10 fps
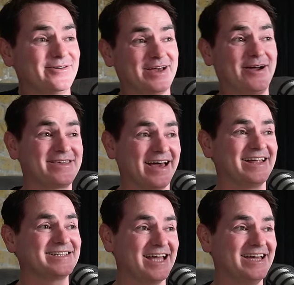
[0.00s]
the hotel I
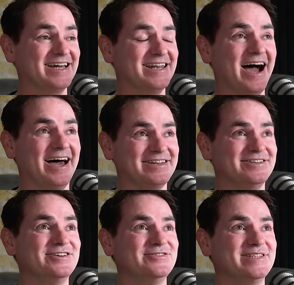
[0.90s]
stayed in, it had a
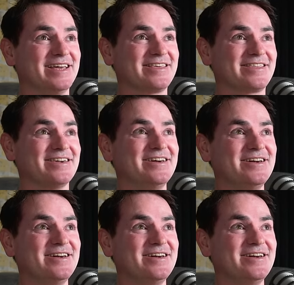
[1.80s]
nudist.